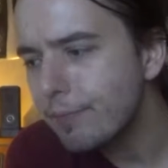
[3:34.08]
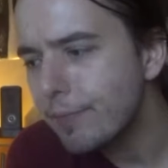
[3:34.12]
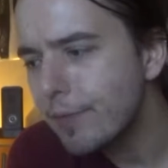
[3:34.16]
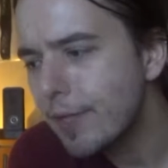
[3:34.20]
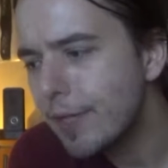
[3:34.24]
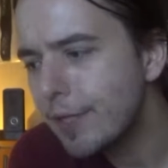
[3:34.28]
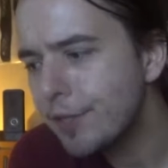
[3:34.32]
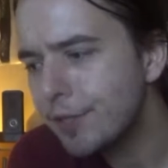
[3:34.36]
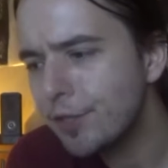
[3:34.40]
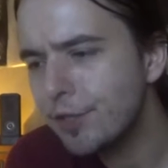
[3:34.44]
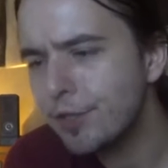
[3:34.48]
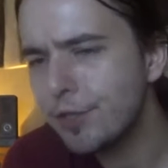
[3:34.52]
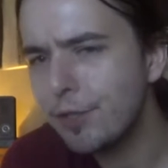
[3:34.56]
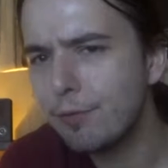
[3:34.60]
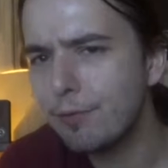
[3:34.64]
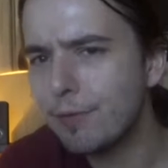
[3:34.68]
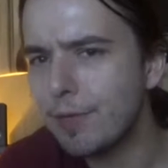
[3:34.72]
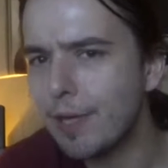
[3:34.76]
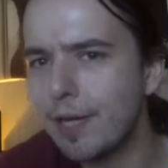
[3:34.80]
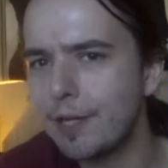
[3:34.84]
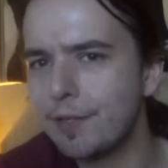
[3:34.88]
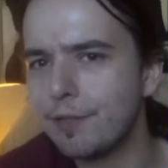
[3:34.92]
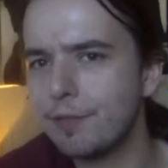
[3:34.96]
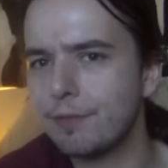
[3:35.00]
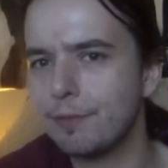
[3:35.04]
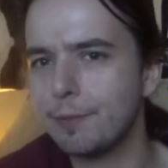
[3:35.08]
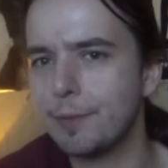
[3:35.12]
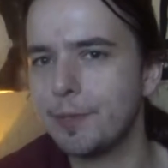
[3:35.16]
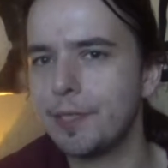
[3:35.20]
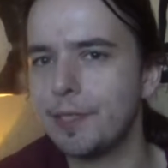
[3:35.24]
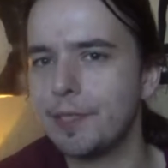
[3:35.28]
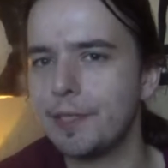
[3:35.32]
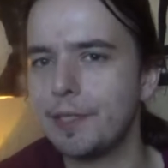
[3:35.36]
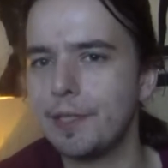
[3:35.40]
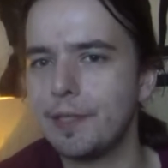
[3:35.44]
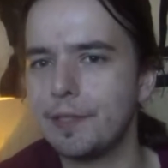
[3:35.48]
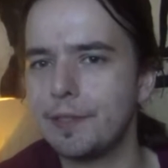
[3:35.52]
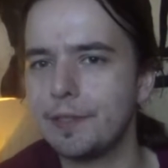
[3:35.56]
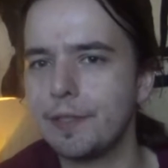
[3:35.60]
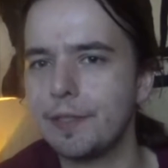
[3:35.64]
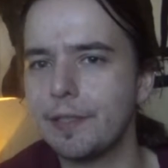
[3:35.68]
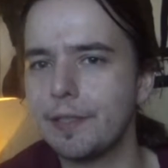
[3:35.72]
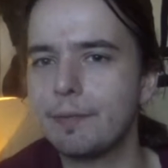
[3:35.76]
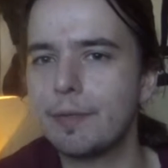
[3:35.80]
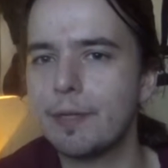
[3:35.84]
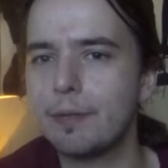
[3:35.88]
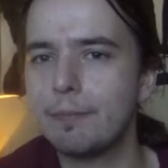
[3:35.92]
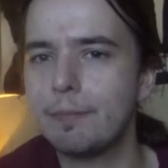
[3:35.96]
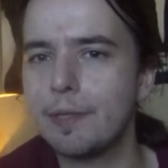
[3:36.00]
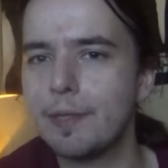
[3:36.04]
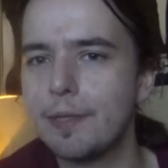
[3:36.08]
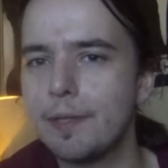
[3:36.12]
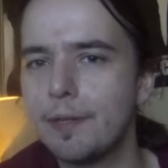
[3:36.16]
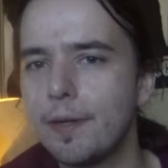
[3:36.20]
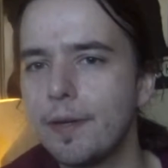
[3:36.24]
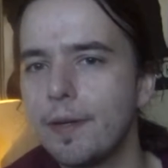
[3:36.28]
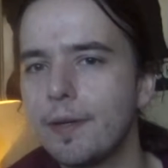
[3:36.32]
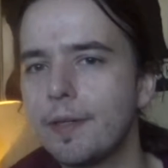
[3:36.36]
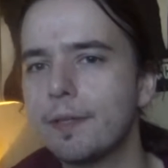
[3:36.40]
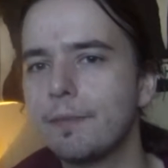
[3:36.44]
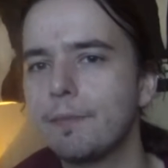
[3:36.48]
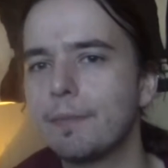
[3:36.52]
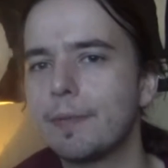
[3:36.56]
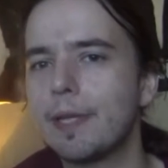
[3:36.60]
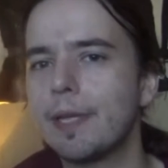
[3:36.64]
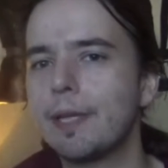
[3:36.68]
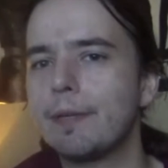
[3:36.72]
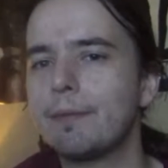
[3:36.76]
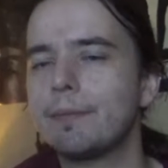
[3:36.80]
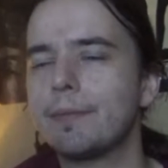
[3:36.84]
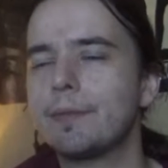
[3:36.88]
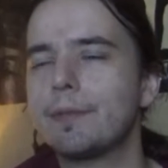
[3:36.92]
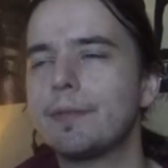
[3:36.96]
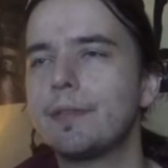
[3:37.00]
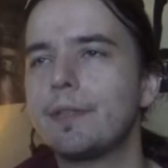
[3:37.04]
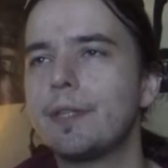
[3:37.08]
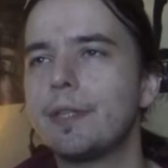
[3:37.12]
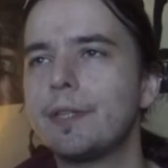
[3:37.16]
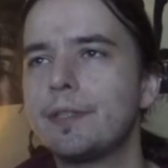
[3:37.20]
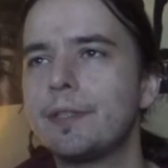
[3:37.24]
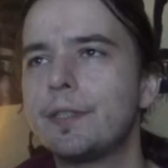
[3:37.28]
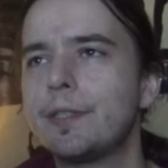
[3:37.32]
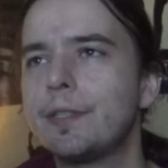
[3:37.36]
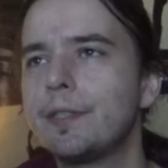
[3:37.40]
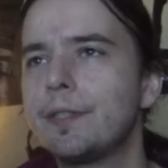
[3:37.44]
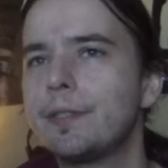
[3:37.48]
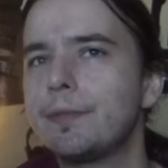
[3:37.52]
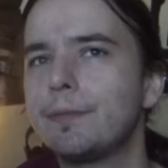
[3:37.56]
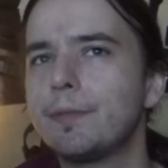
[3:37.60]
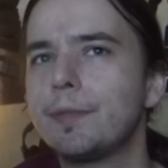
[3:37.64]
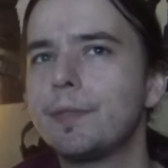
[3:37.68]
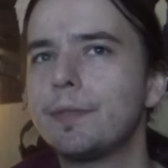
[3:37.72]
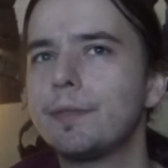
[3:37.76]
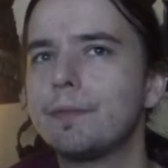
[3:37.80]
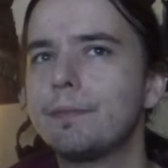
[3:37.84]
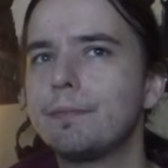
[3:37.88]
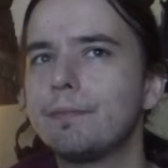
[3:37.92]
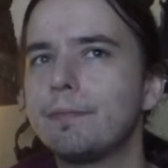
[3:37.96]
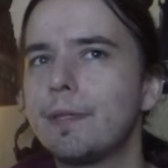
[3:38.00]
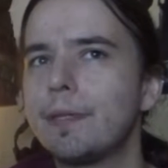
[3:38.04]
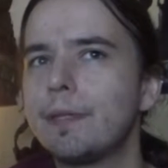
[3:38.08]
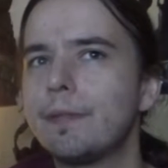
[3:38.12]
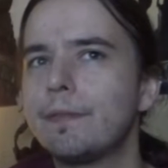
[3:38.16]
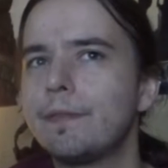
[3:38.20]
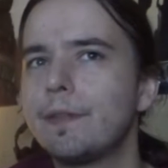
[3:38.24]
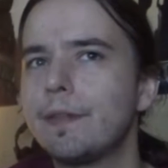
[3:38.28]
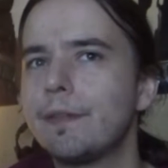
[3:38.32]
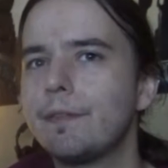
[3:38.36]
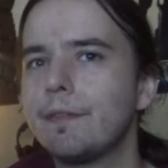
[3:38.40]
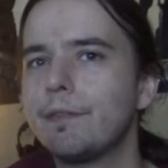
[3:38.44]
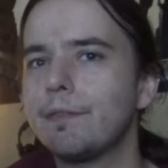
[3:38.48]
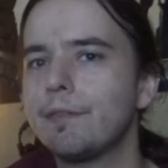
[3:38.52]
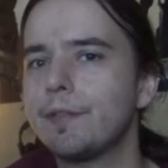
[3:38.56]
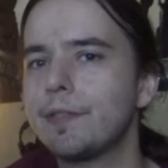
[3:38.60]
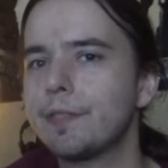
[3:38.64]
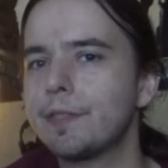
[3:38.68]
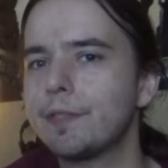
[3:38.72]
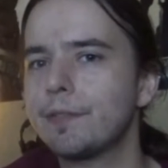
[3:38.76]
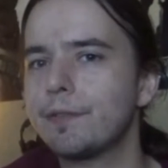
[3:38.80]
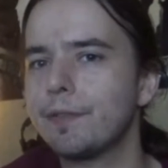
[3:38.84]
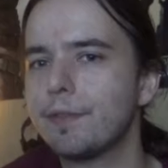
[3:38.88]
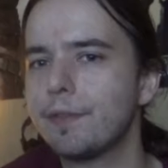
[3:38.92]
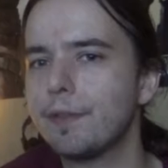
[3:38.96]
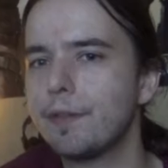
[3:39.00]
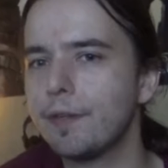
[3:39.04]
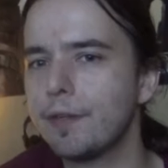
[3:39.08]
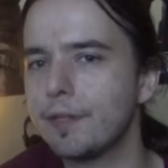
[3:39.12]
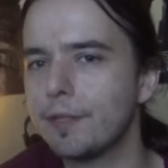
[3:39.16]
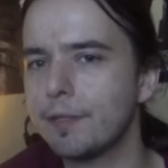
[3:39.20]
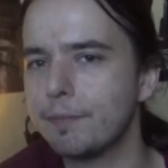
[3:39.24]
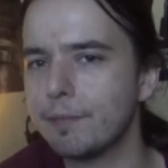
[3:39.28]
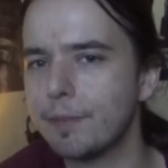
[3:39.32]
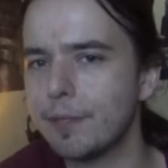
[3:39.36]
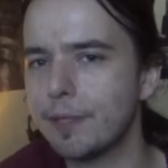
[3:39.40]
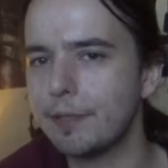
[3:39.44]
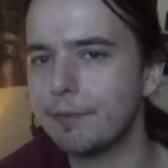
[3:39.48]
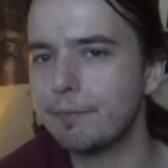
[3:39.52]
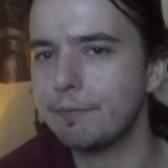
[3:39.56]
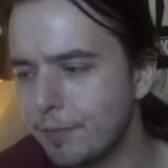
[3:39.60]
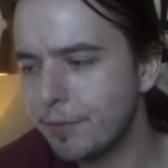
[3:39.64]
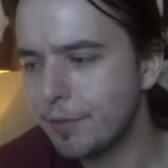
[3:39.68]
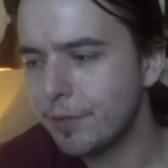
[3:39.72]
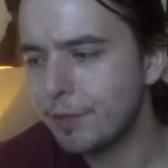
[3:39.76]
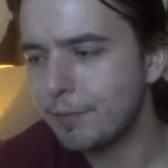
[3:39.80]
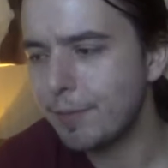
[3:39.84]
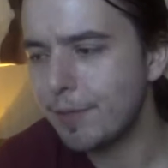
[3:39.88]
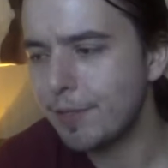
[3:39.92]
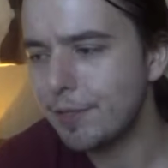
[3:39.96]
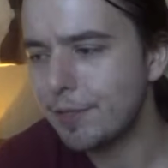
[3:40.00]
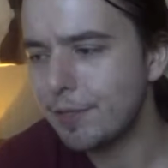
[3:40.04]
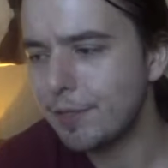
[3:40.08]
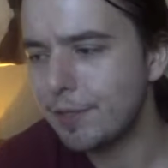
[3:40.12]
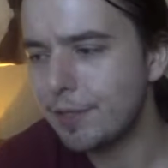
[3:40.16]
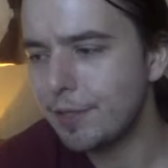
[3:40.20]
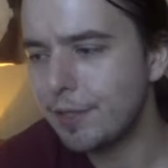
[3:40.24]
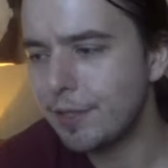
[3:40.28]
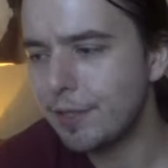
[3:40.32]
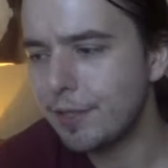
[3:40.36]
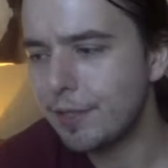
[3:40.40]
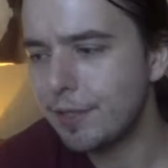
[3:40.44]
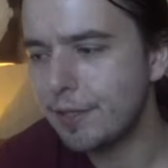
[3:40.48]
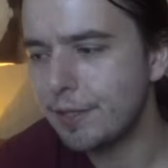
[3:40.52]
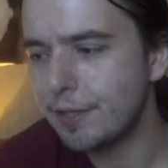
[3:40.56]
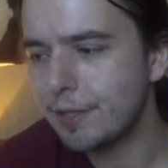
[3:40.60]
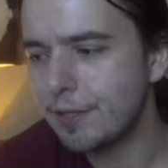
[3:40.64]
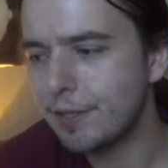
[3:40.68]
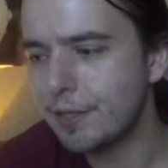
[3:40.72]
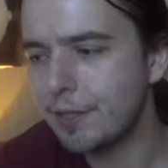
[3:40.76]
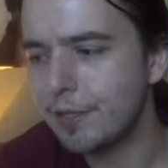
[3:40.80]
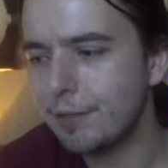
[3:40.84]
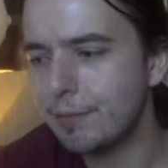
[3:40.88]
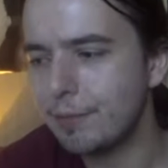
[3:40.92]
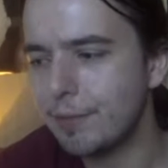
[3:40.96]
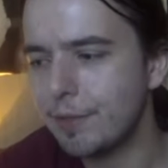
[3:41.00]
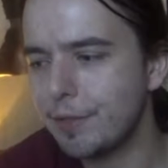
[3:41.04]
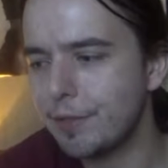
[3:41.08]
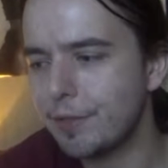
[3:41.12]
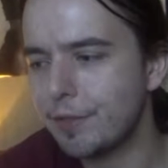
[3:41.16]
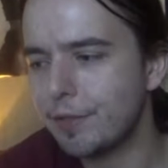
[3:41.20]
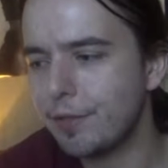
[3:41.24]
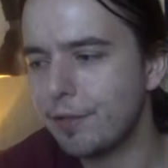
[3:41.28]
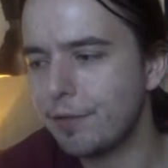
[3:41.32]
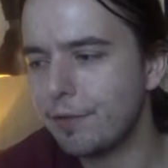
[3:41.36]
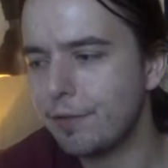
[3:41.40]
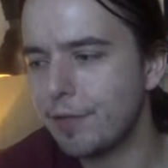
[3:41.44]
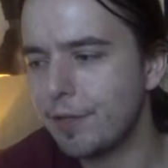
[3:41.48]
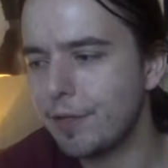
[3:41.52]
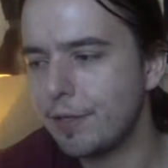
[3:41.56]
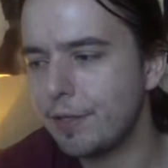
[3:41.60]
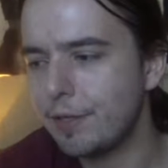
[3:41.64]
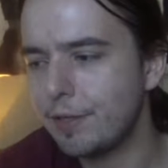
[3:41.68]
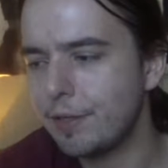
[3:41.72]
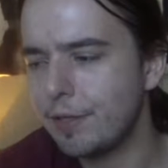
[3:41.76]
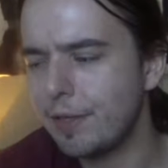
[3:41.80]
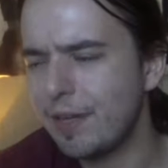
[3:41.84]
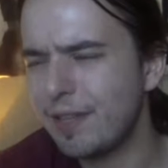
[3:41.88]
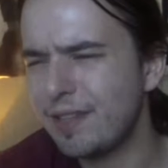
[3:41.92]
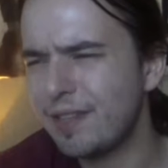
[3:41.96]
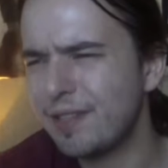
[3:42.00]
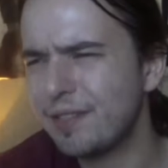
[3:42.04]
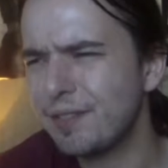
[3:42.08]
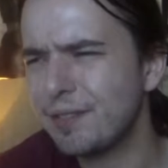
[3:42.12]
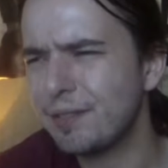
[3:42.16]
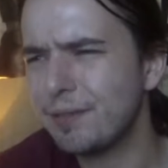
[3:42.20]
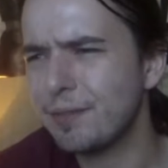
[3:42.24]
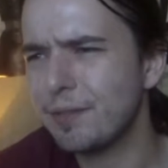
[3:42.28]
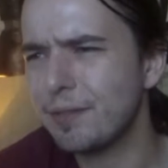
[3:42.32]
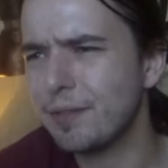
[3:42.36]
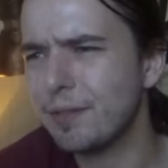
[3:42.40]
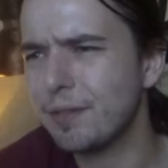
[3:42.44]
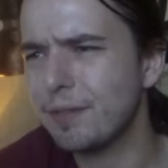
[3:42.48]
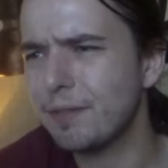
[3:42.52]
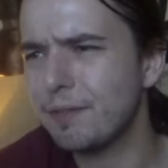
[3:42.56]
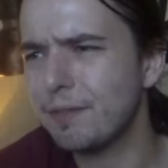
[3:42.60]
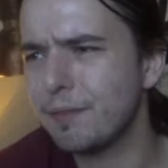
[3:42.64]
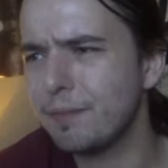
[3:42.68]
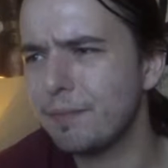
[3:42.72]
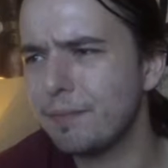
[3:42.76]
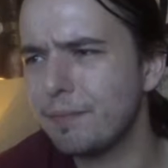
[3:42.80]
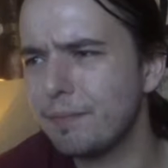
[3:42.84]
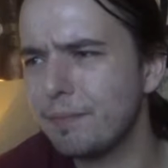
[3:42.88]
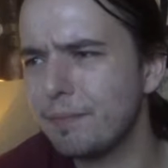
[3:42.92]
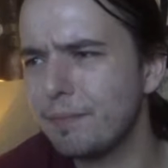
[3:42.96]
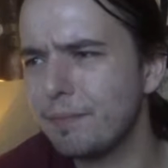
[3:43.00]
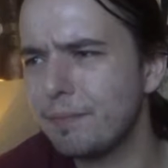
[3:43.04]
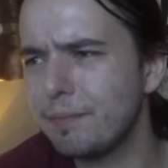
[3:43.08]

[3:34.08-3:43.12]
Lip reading: It's just so natural when he does it. When I play the Arkham games, as he's one of my favorite reasons for the Arkham game. Especially in City when you just go around. I think you do in all of them.